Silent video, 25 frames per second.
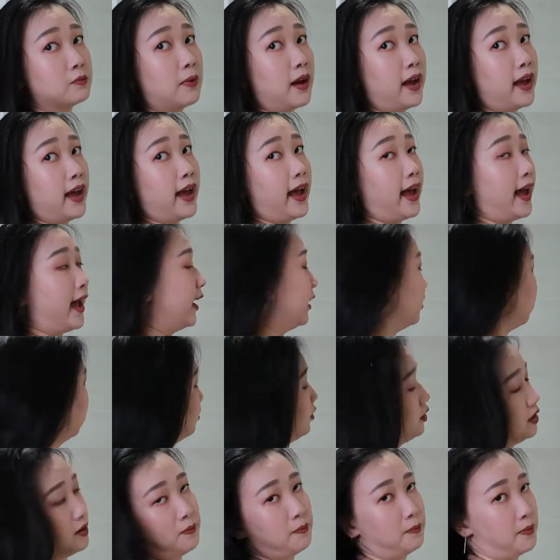but I
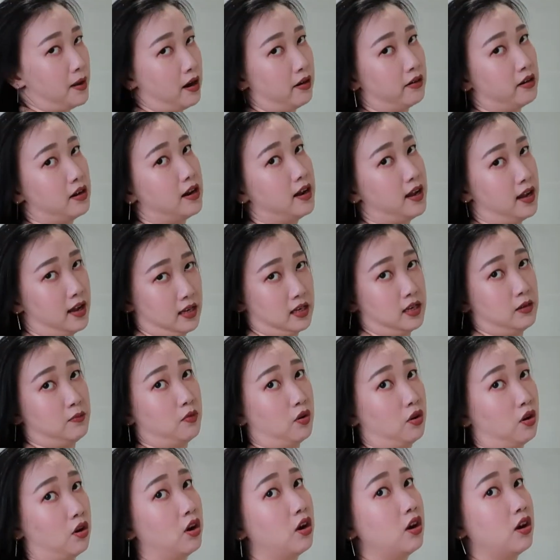couldn't bear it anymore.